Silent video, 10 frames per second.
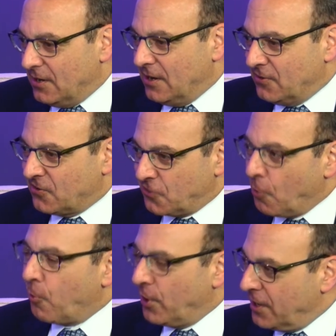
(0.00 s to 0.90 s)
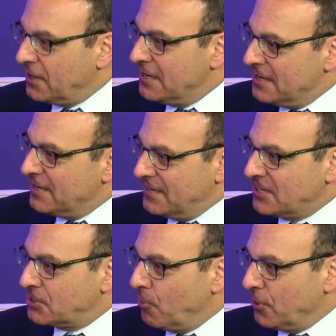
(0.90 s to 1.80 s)
is a sobering
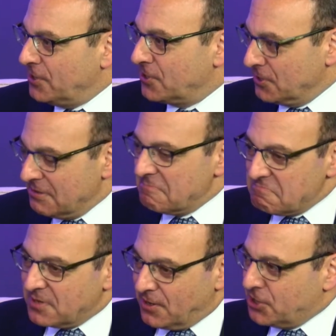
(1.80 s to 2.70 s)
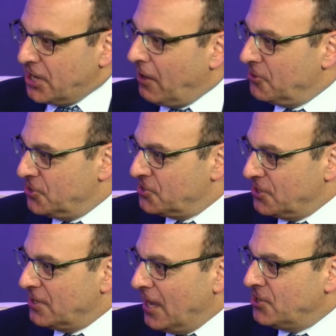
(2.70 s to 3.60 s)
testimony to the challenges
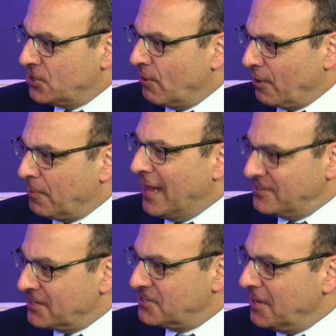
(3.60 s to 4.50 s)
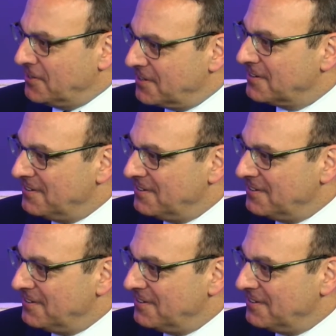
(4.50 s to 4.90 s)
in engineering a plastic stent.